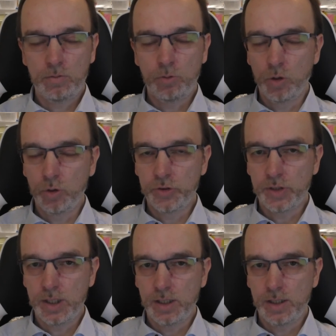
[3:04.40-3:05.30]
roles
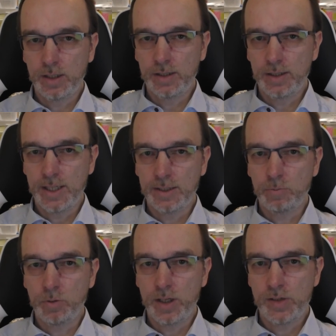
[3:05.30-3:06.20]
in the
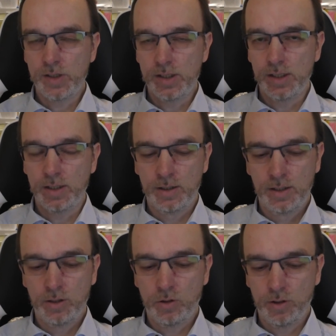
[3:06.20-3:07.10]
enterprise, in the
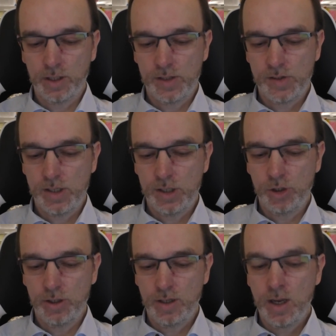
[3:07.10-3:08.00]

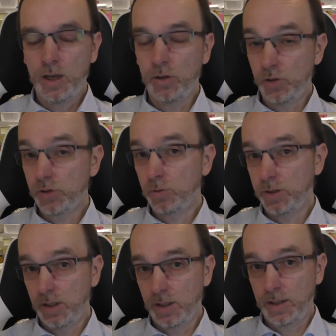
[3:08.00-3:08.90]
organization, and also
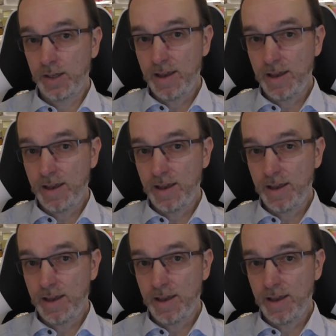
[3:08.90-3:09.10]
what the